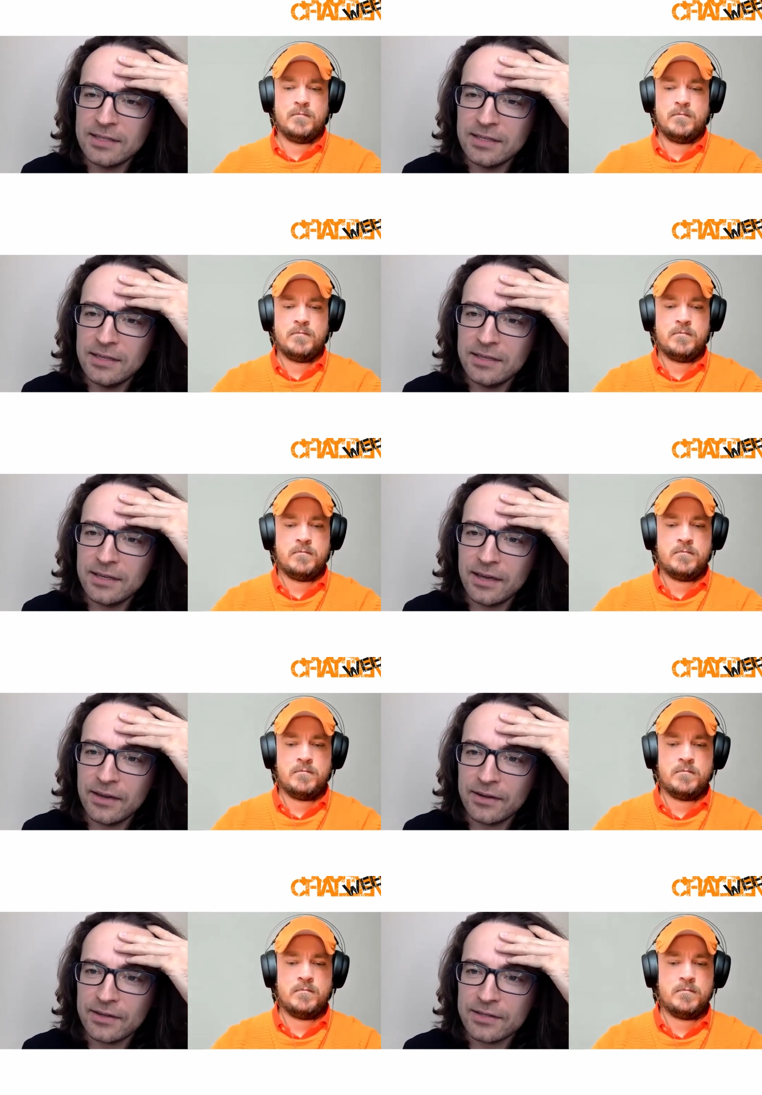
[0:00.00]
Speaker 1: D
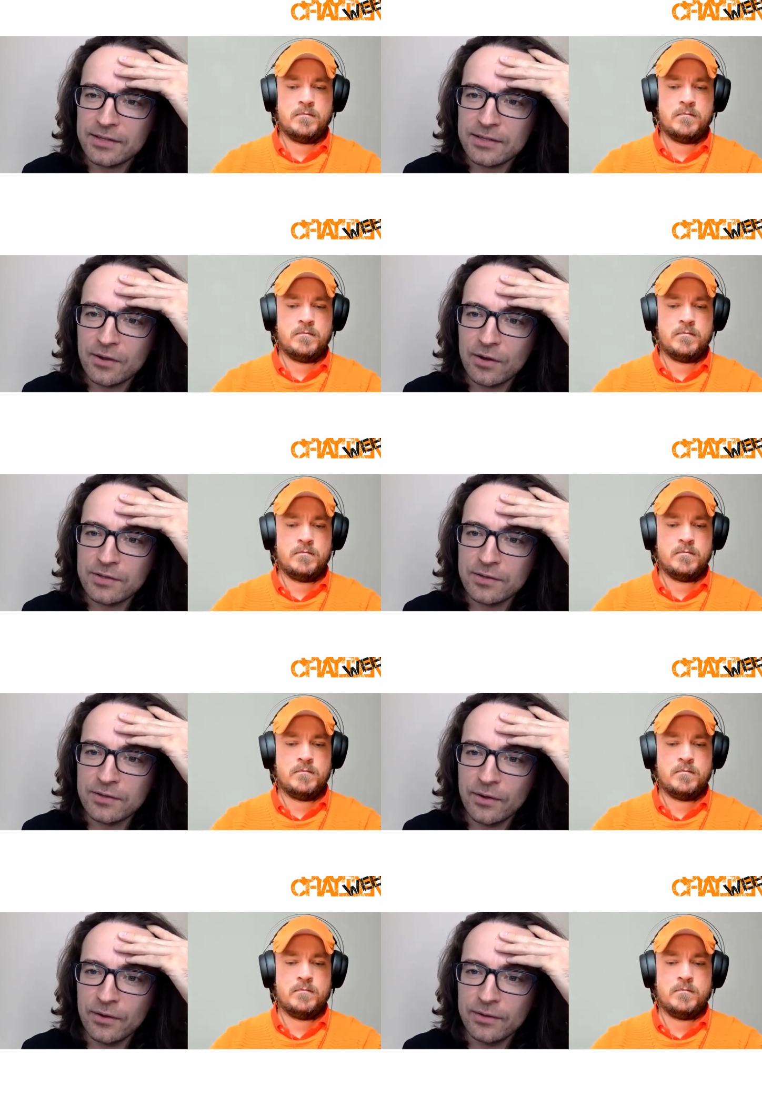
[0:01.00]
cares starts on,
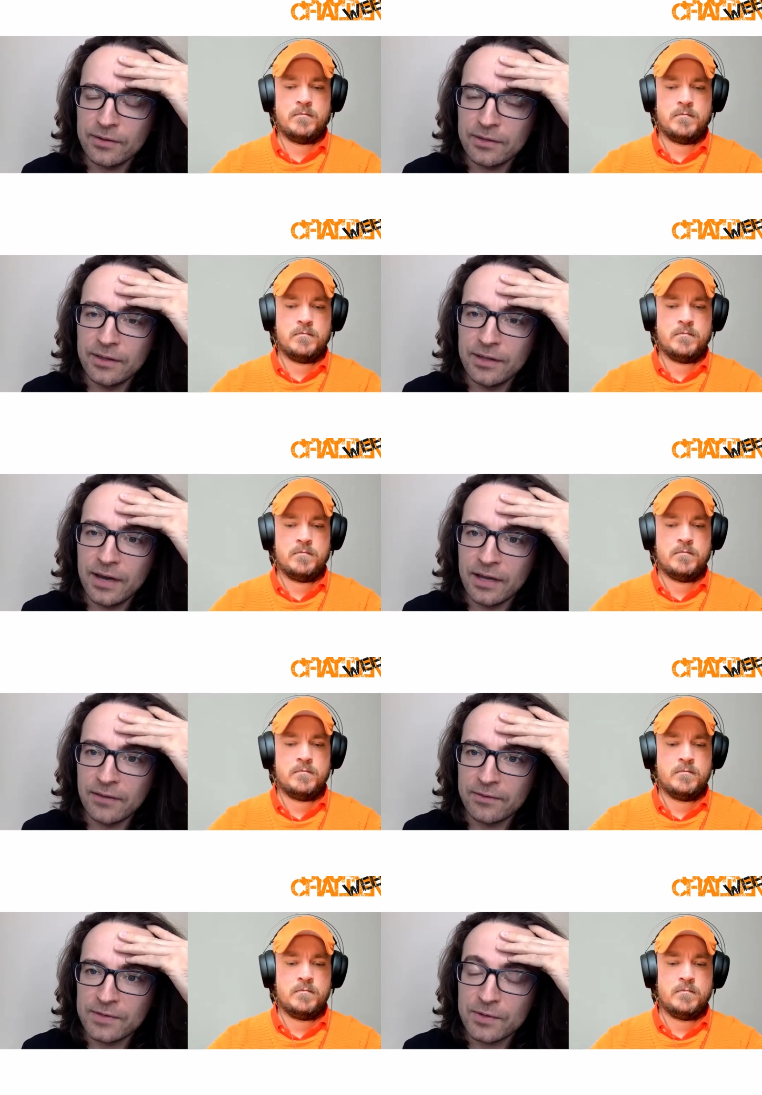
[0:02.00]
on the
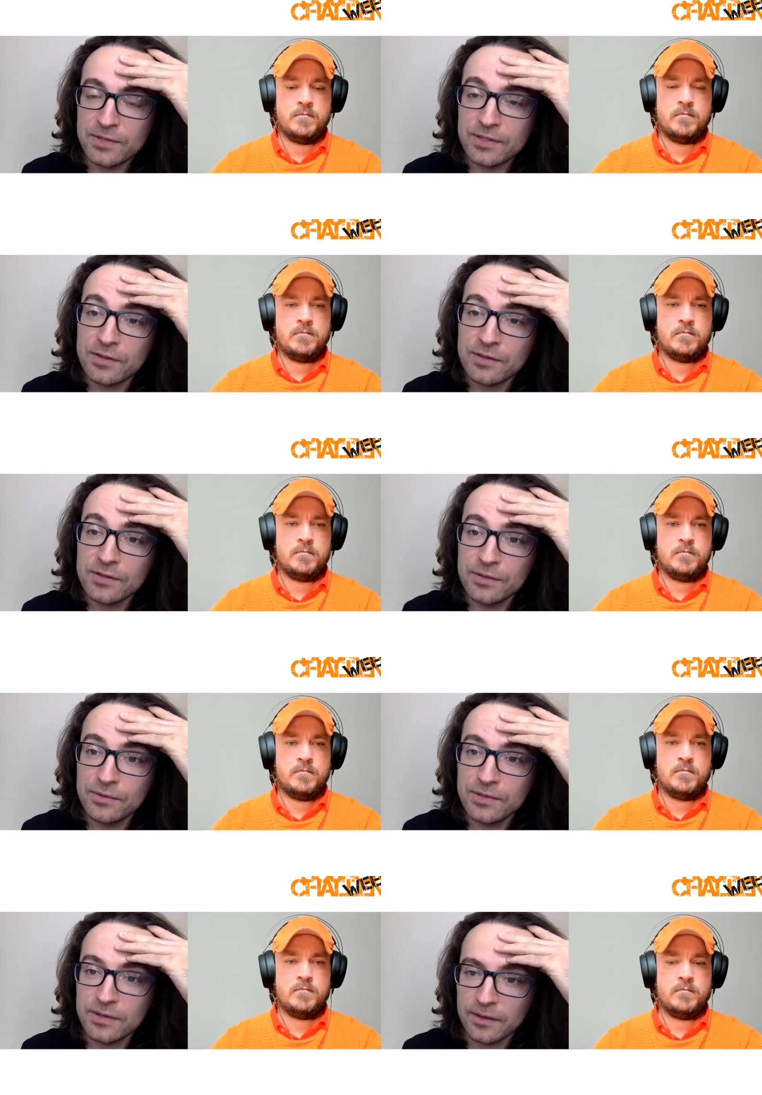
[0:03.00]
9th. So it starts on
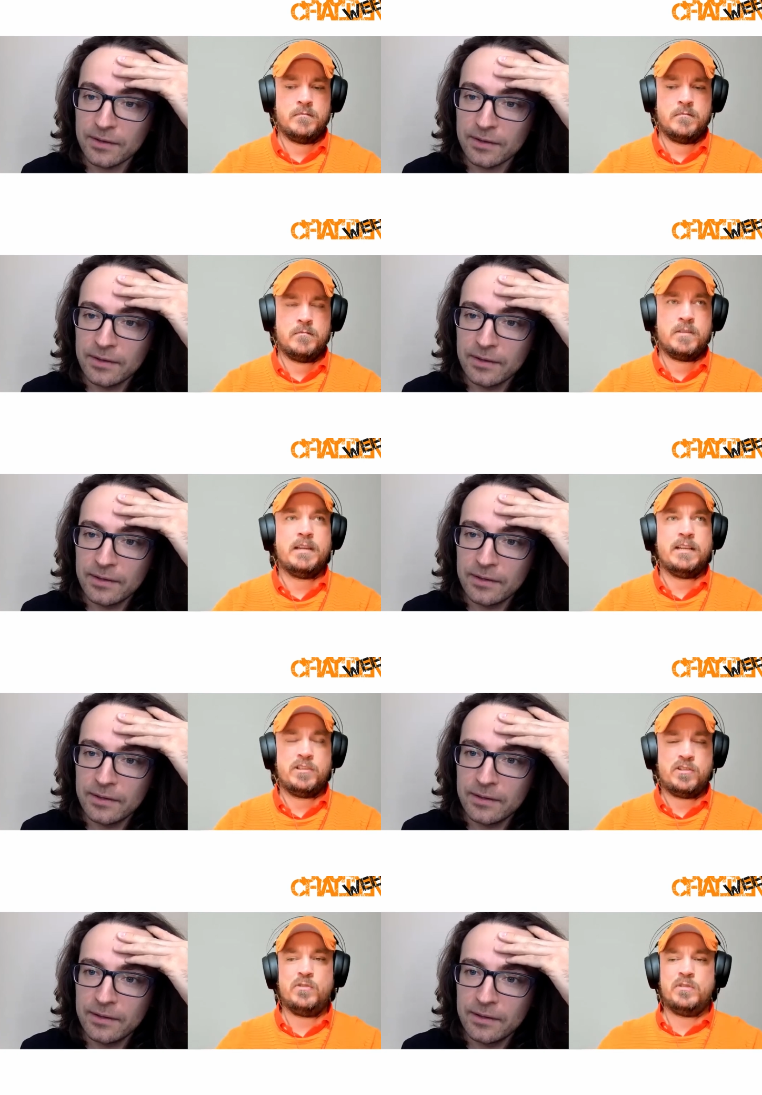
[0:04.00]
Tuesday. So
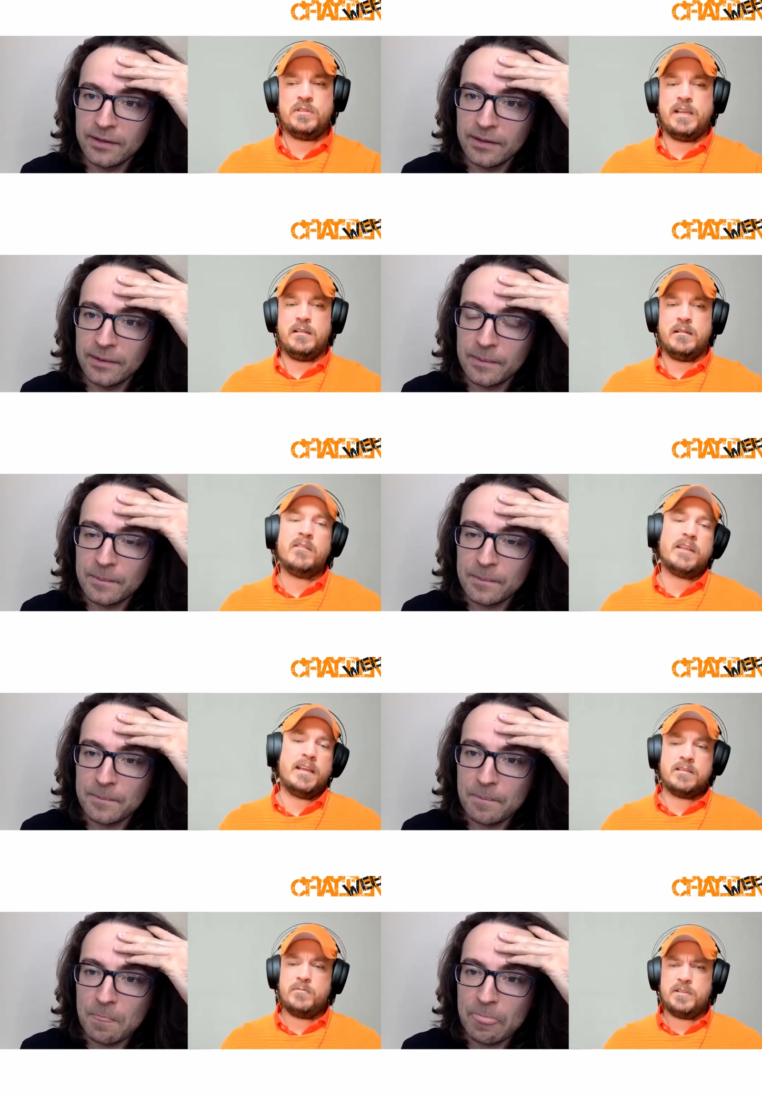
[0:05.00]
that's Tuesday.
Speaker 2: Okay,
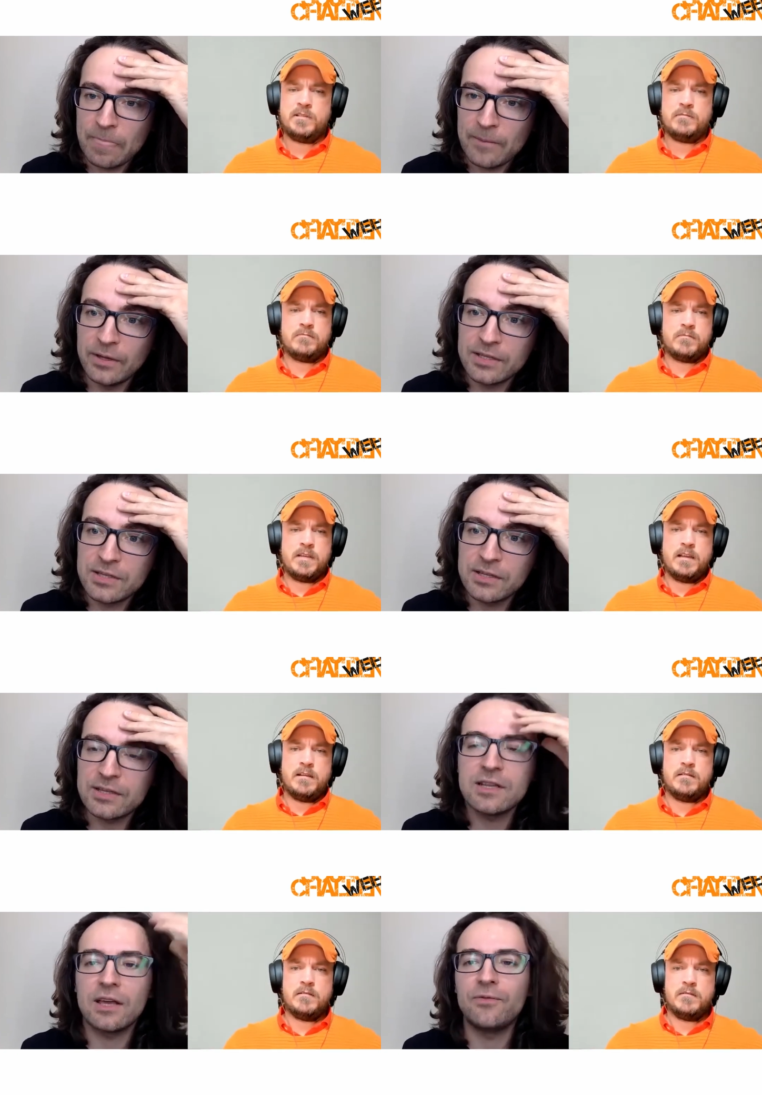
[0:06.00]
so we should.
Speaker 1: But it's yeah.
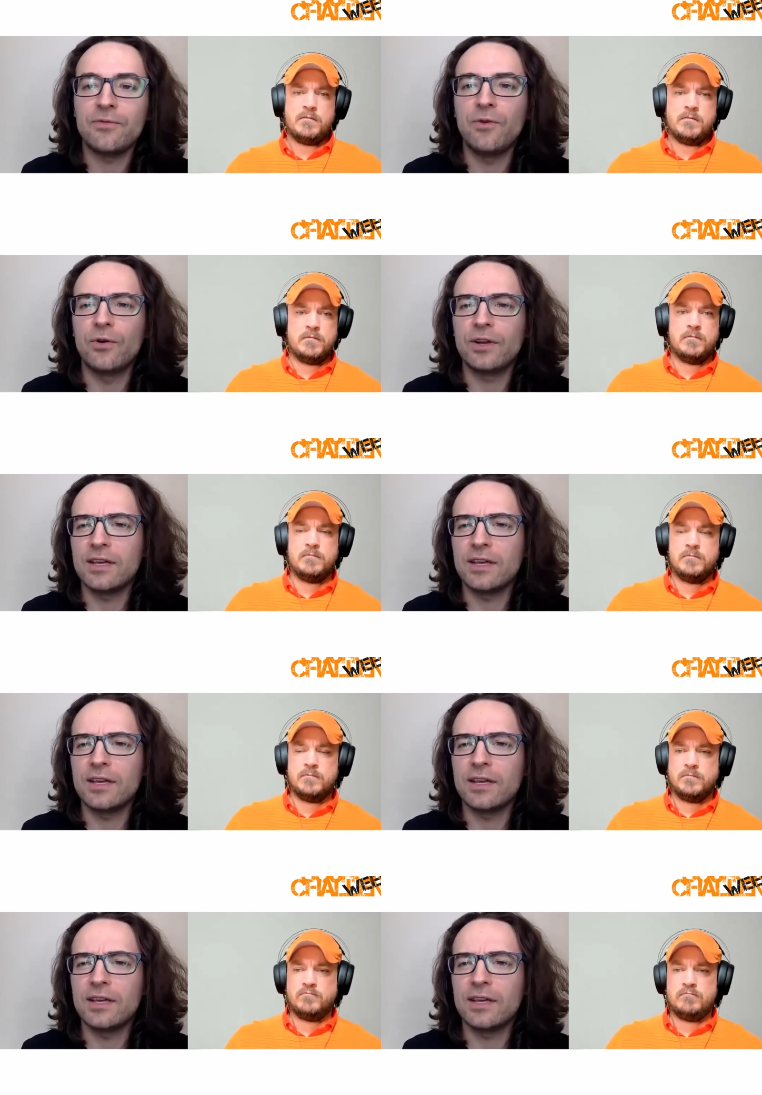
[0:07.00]
it's like four
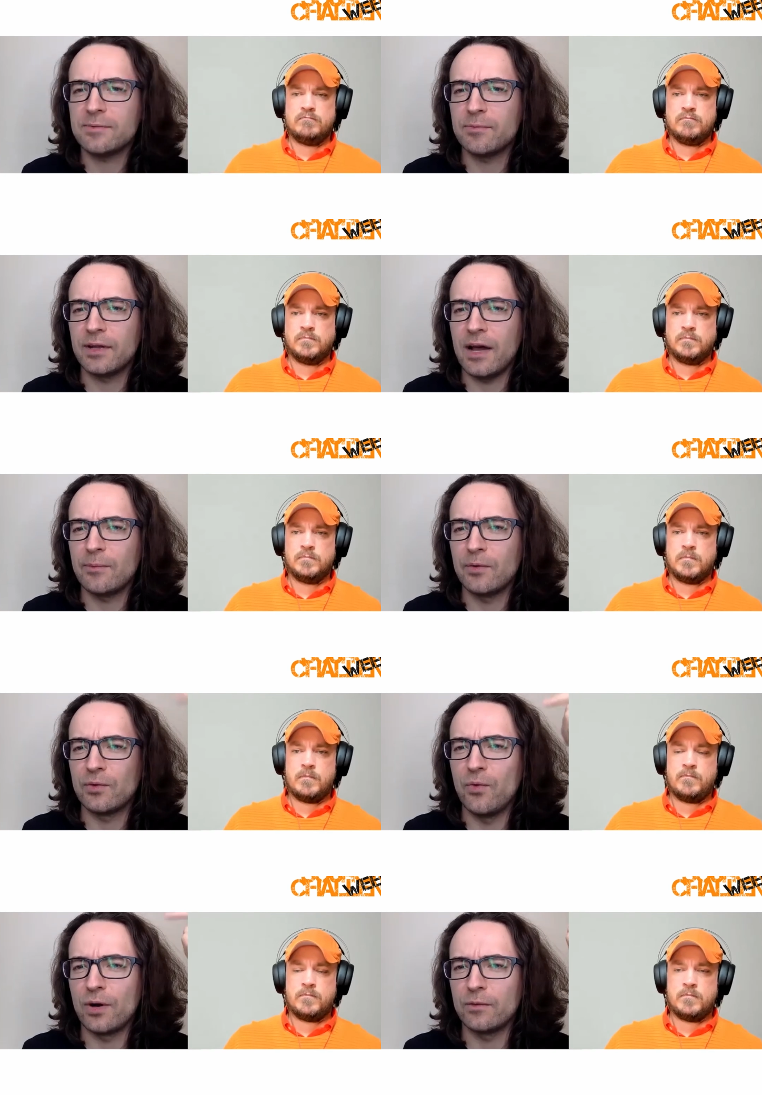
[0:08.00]
days event, but I'm
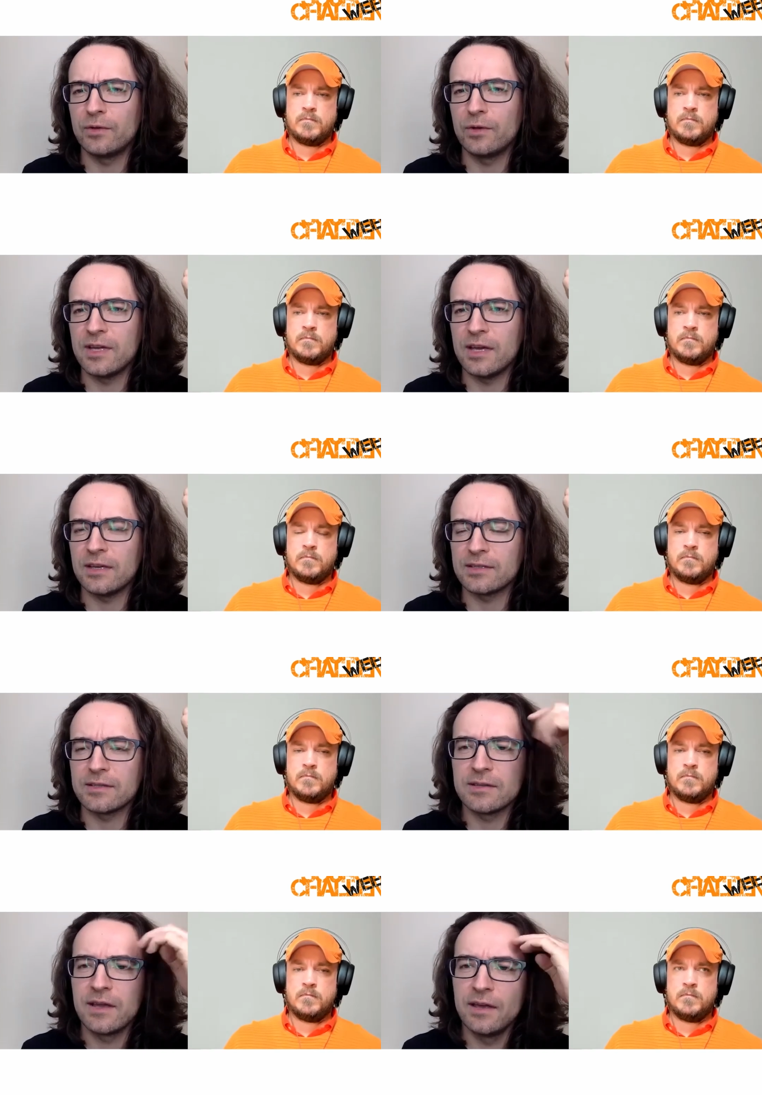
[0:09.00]
on one of those
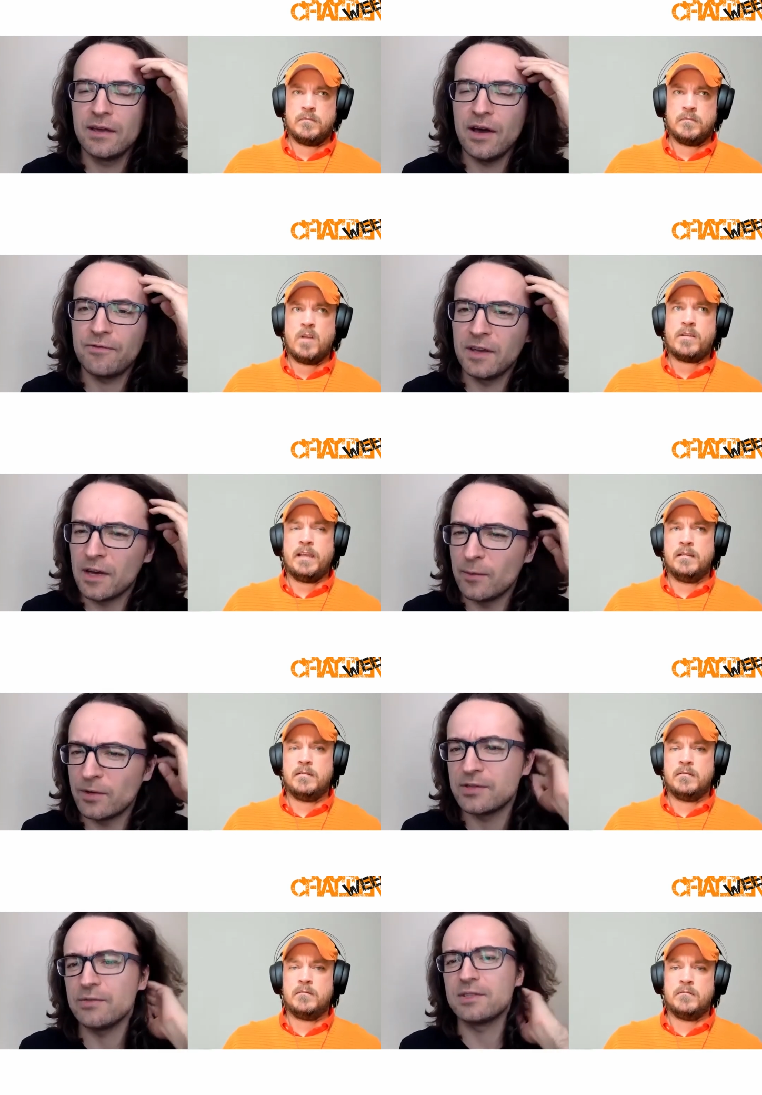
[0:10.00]
days. I okay. think I'm
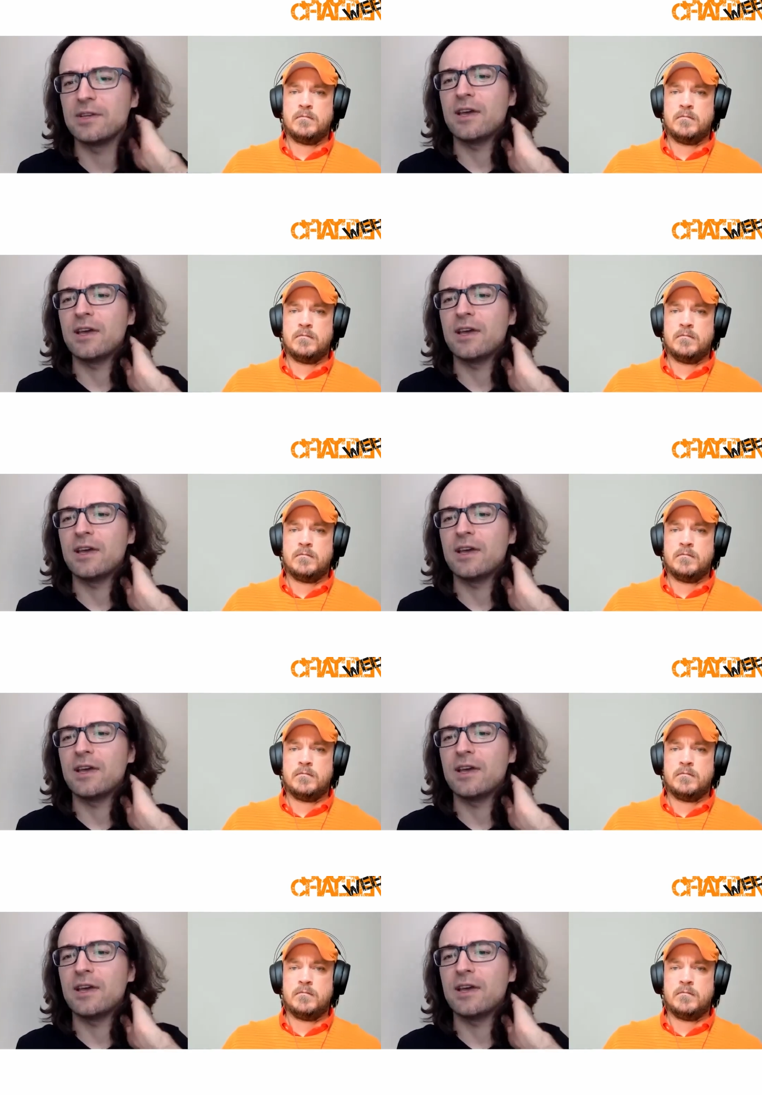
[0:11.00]
on Tuesday